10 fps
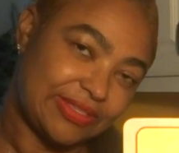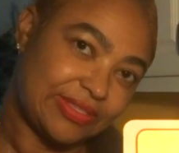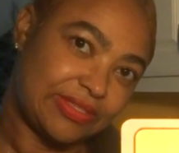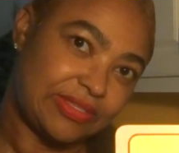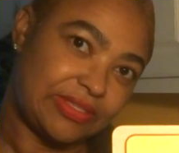
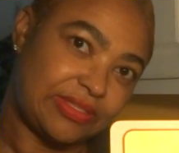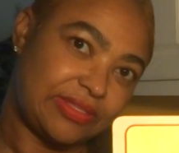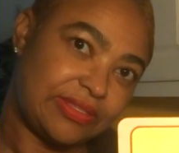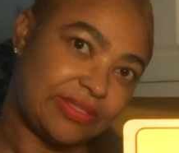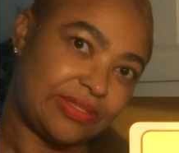
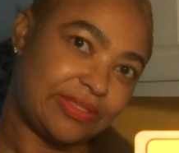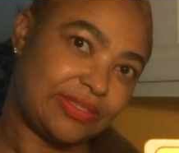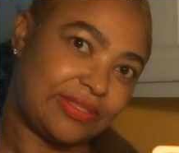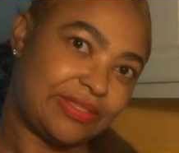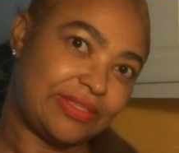
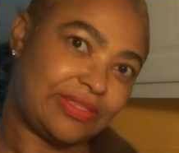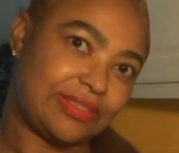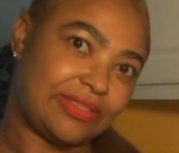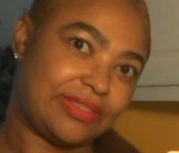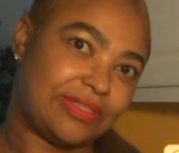
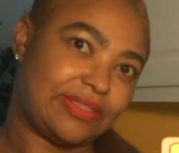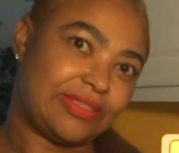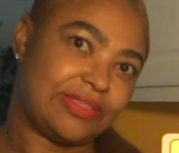Nobody speaks.